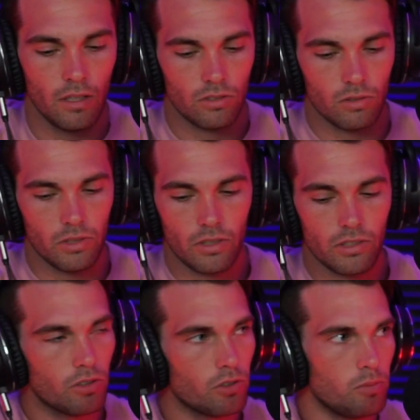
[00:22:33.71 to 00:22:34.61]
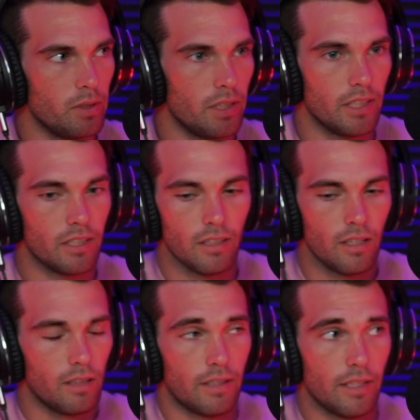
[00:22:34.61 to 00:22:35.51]
So when you're on social media,
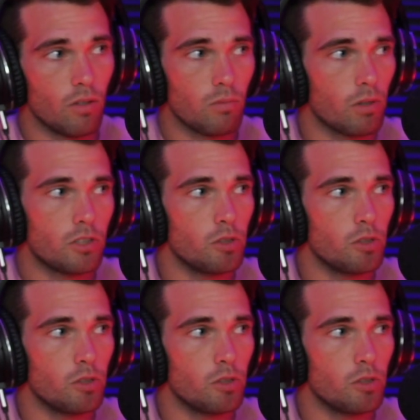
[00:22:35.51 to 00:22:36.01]
they don't want